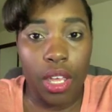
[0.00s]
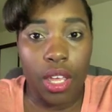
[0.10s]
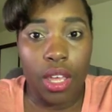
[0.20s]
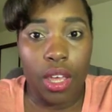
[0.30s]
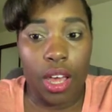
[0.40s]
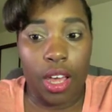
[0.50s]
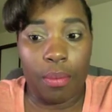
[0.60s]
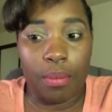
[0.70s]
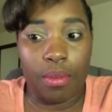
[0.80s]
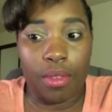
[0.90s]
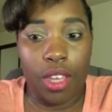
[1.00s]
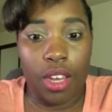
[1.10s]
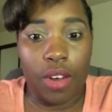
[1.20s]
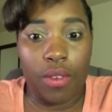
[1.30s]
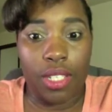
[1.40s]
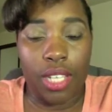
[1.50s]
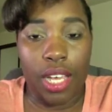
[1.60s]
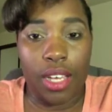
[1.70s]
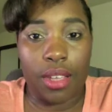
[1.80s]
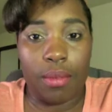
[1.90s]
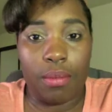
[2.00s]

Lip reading: Every time,